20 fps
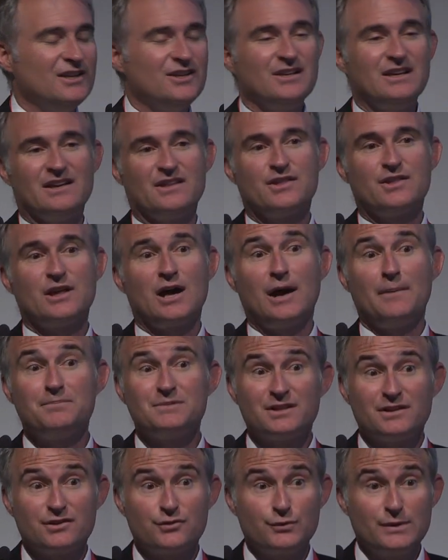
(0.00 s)
You get up
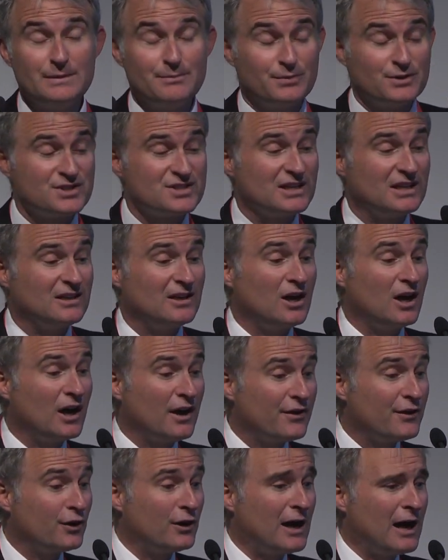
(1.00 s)
to 3%
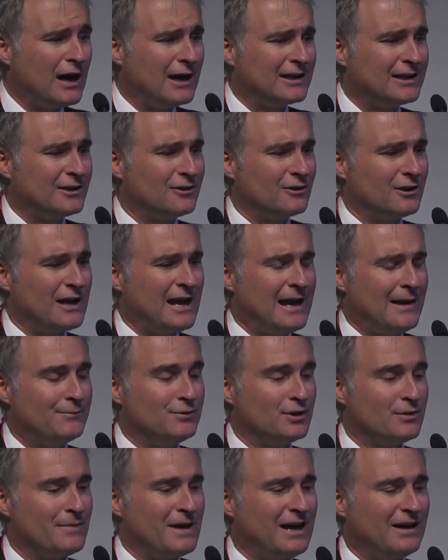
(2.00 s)
other ocular
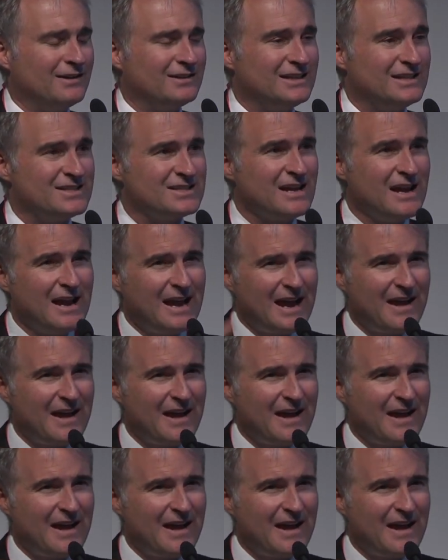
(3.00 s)
abnormalities.